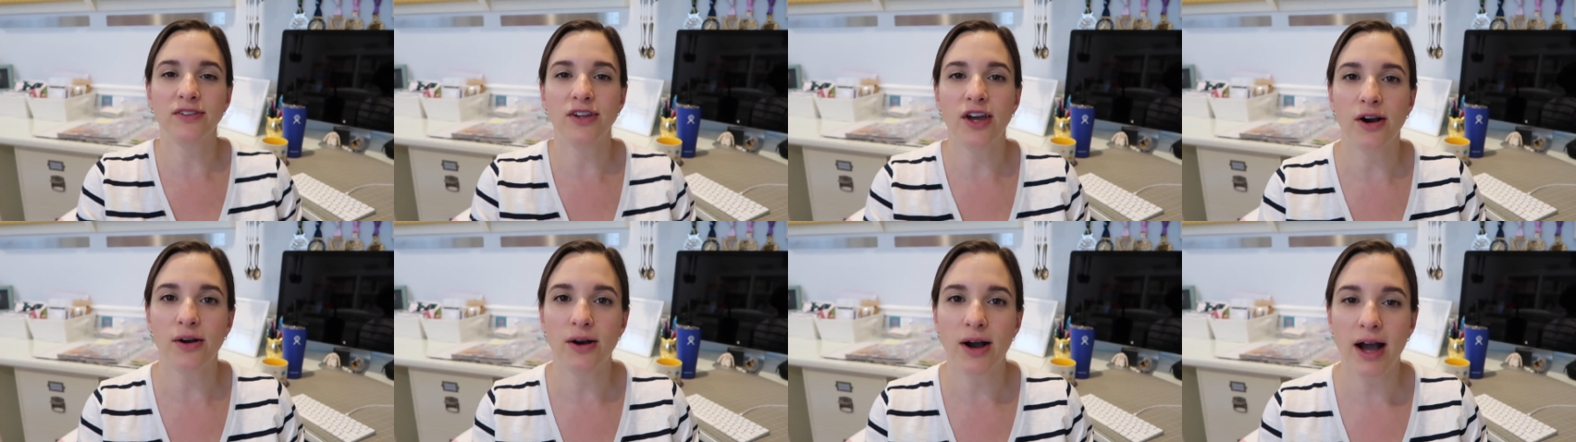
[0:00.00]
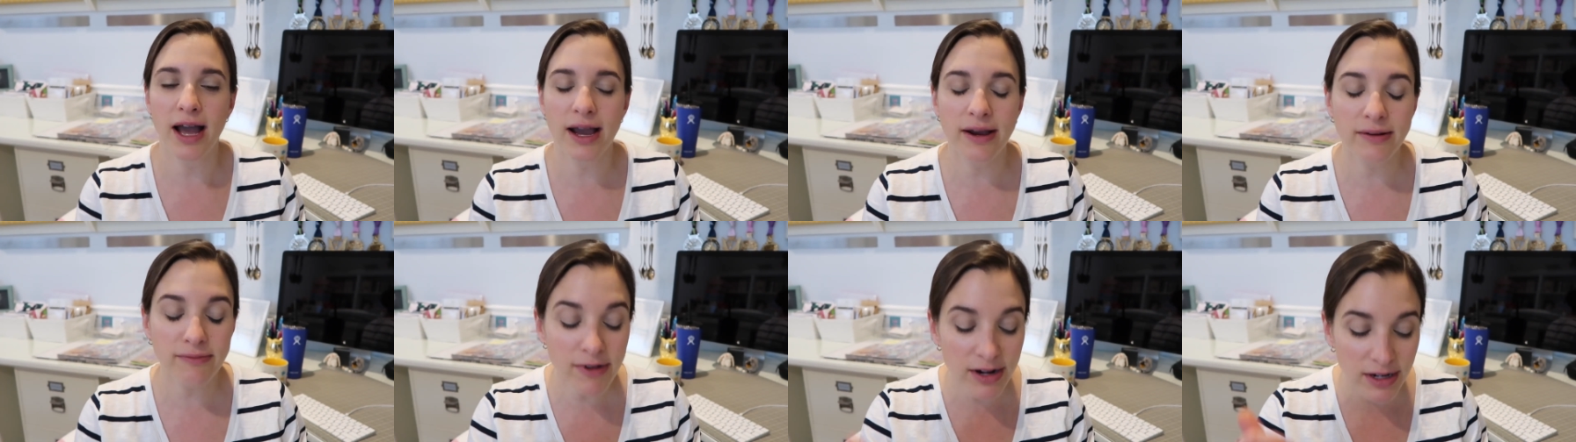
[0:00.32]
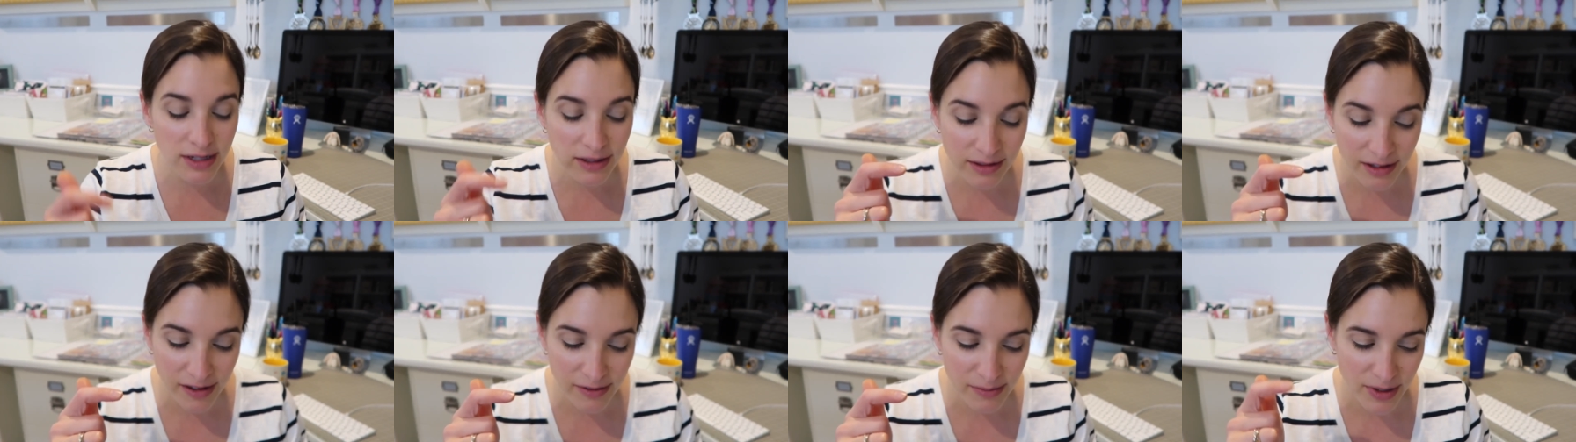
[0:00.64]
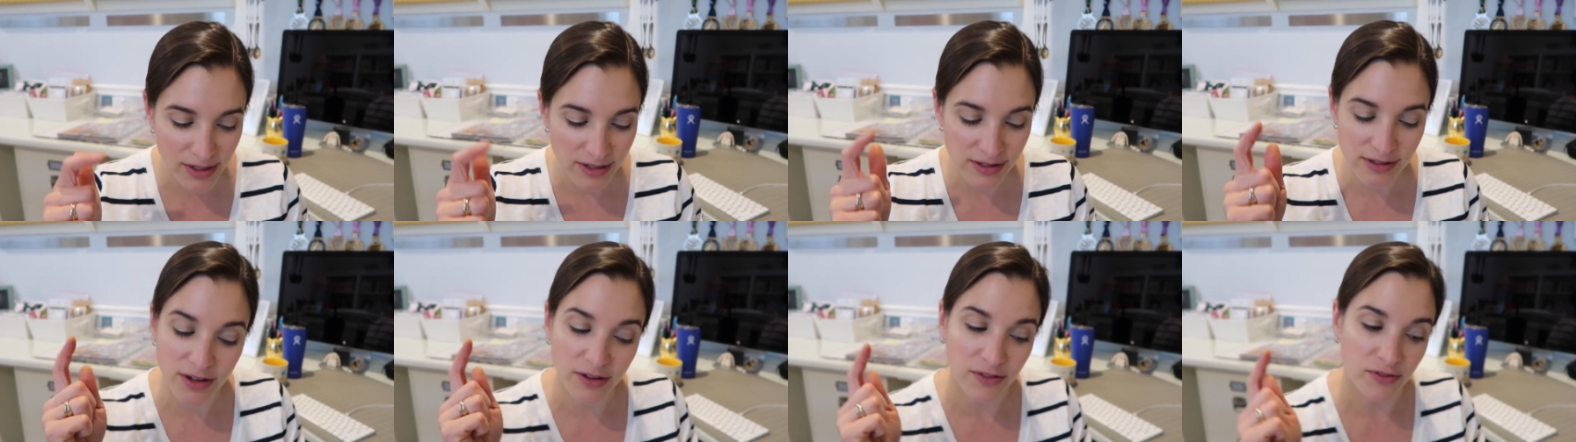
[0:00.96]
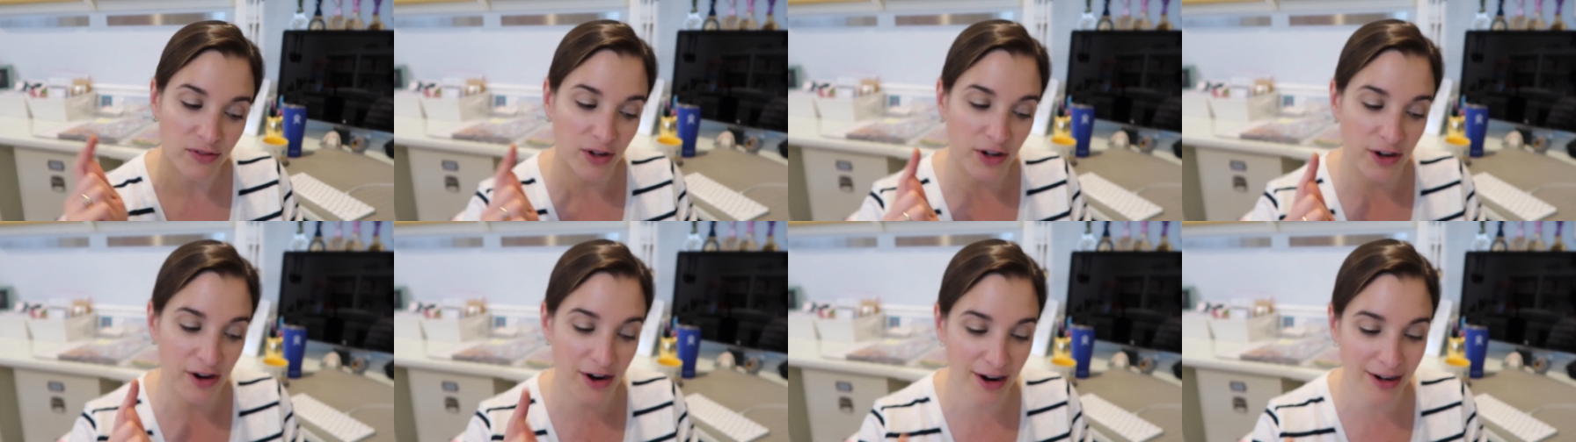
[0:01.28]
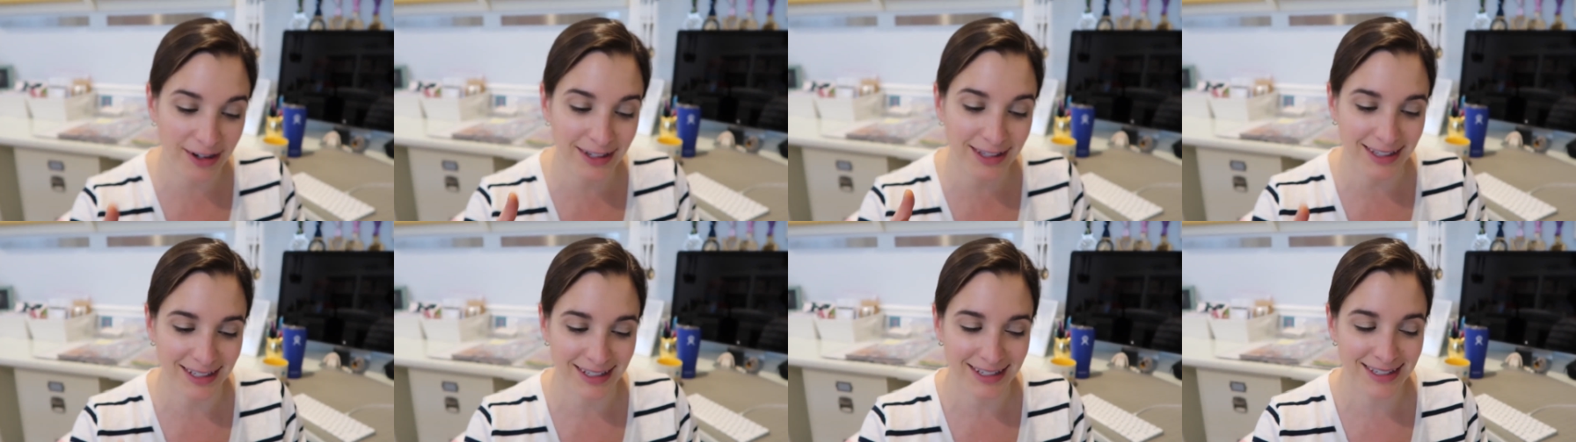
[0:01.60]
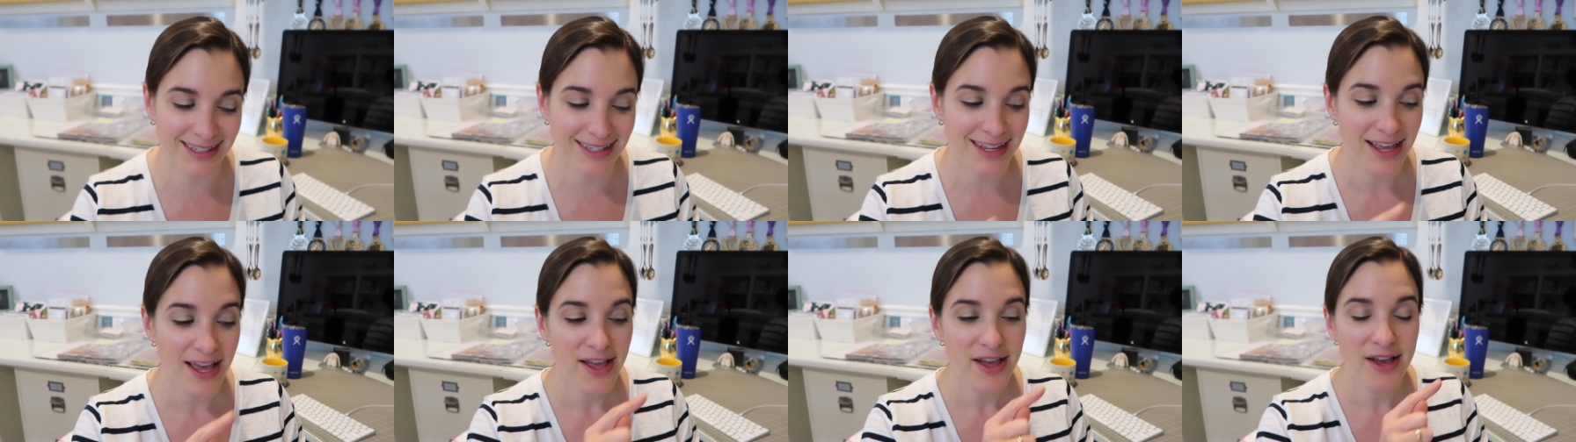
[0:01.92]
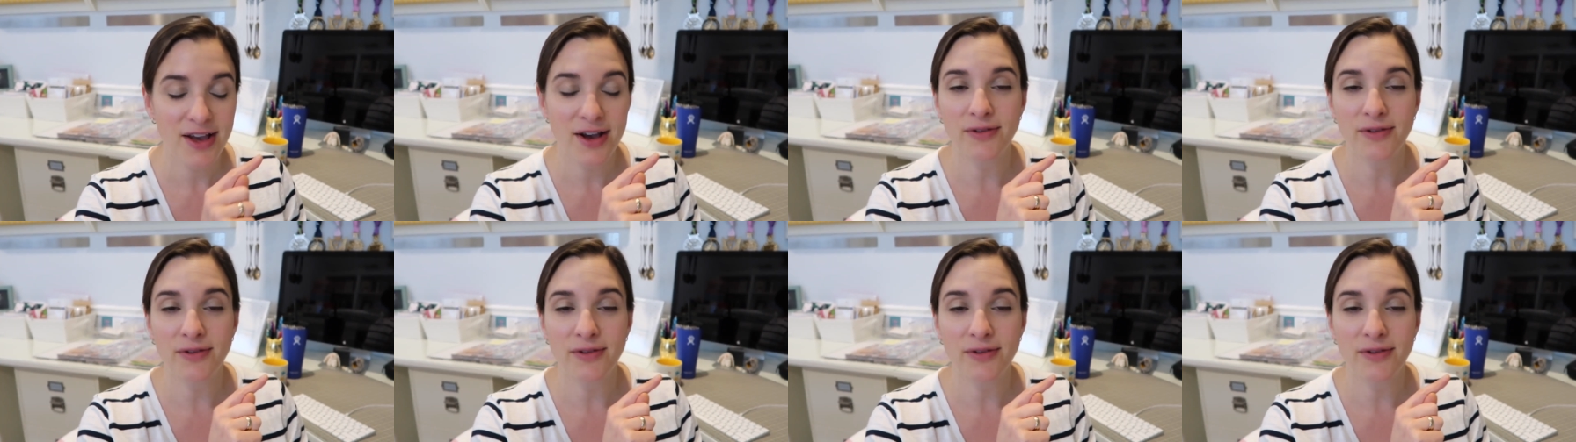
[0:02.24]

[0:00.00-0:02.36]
No, I'm gonna love myself regardless